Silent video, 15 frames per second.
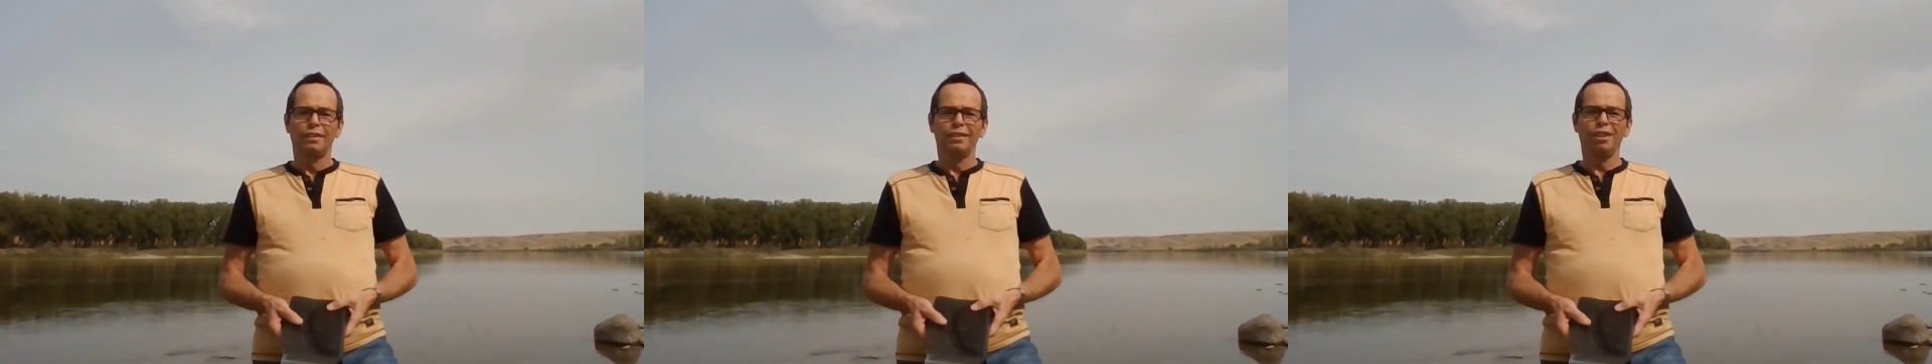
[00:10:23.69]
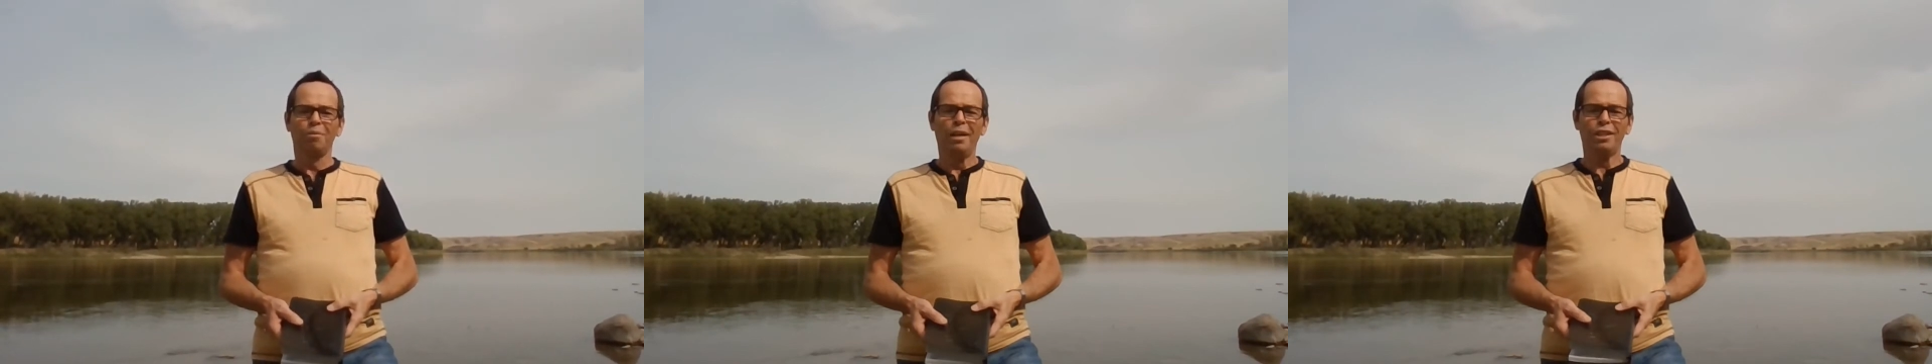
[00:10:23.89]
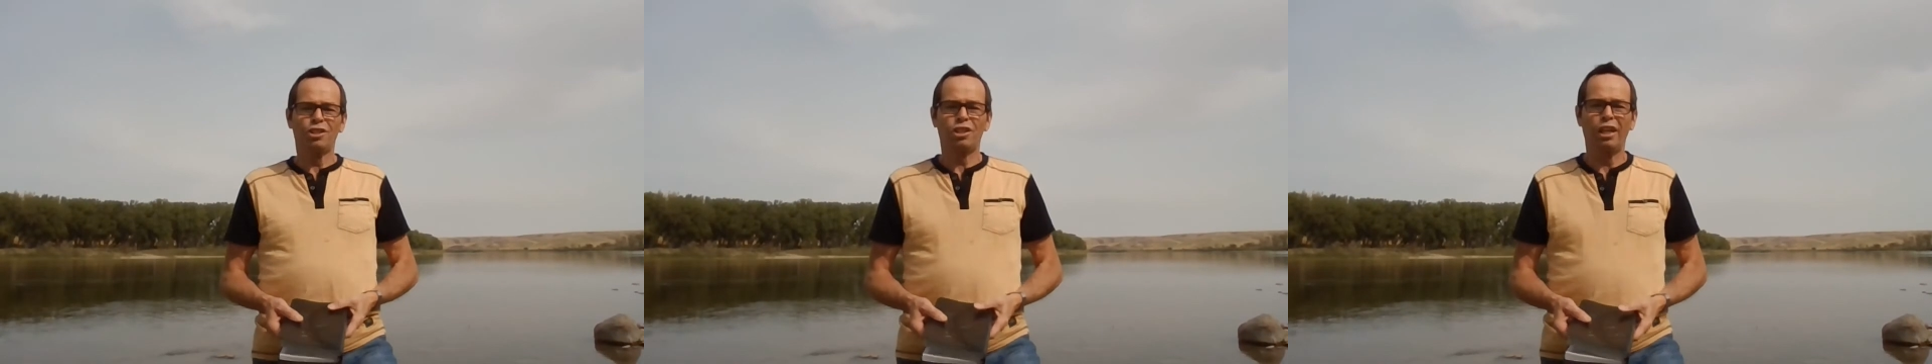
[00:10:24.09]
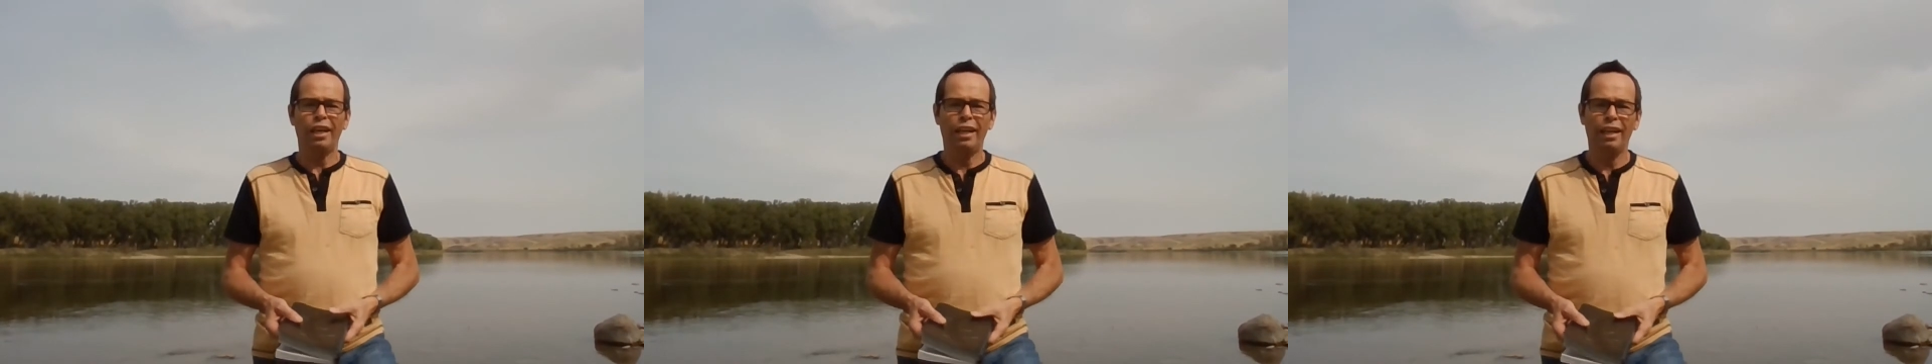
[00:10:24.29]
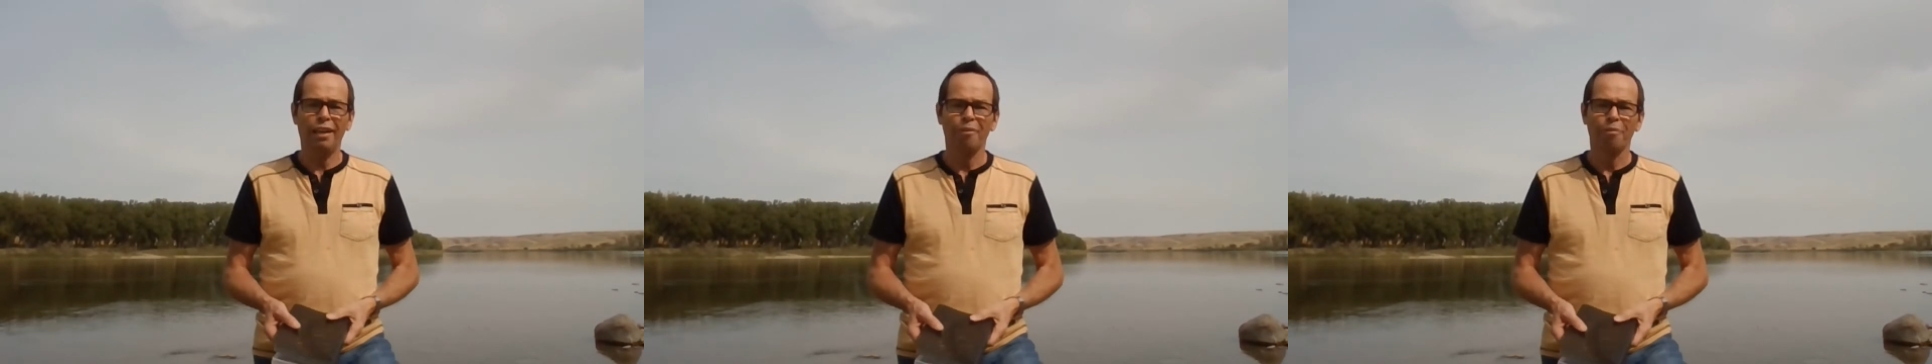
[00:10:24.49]
You might
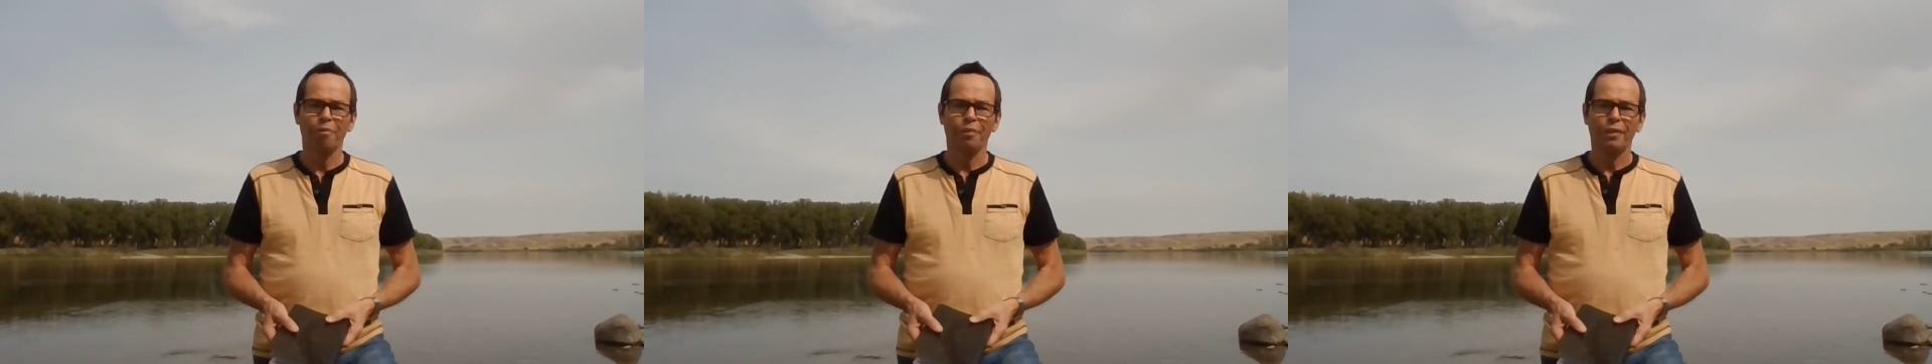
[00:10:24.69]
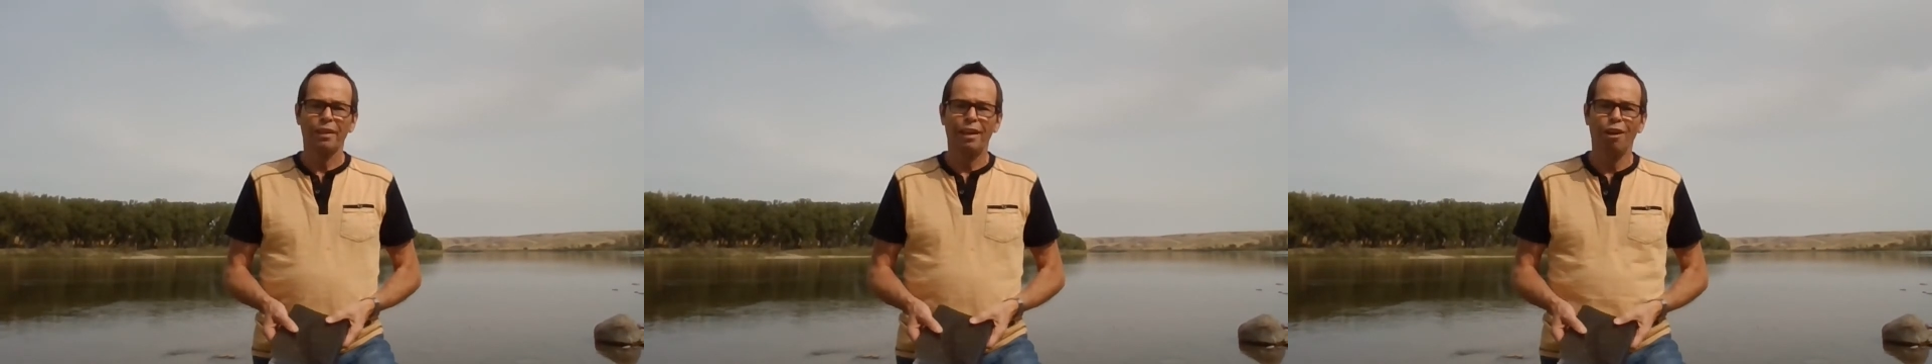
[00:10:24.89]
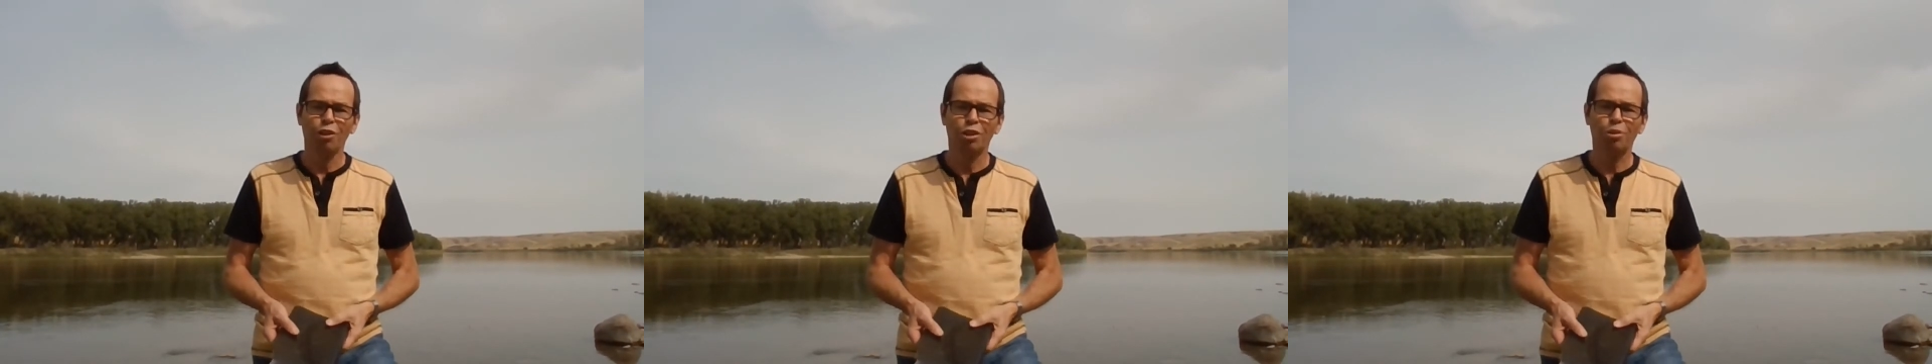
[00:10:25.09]
say, how